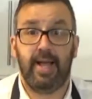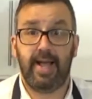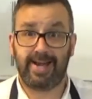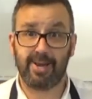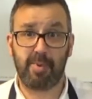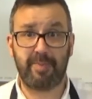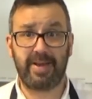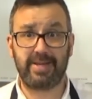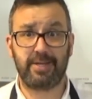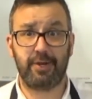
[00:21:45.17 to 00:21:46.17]
and you'll be
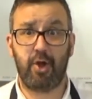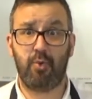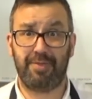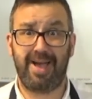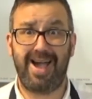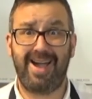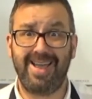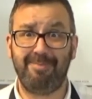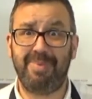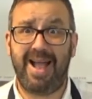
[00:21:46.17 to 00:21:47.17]
pleased to know that I
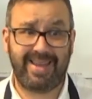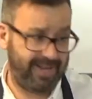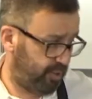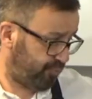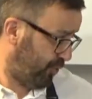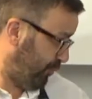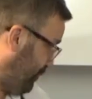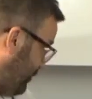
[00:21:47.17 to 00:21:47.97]
am back in the room.